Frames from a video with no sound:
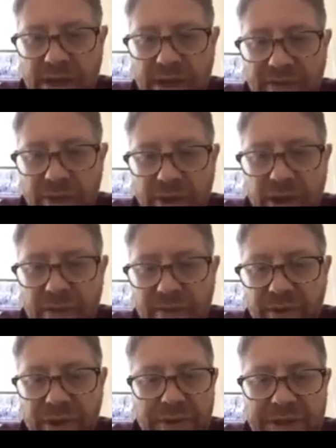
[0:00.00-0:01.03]
you can have really
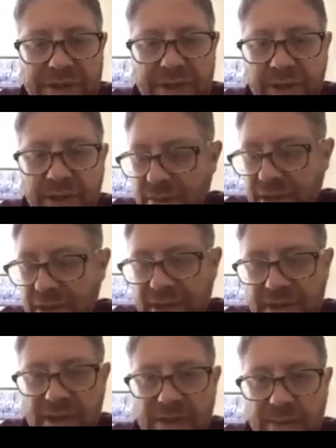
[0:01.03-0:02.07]
good flow distally
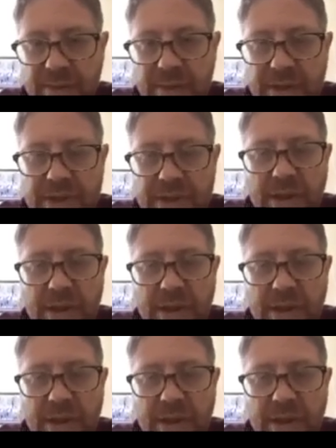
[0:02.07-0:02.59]
because of these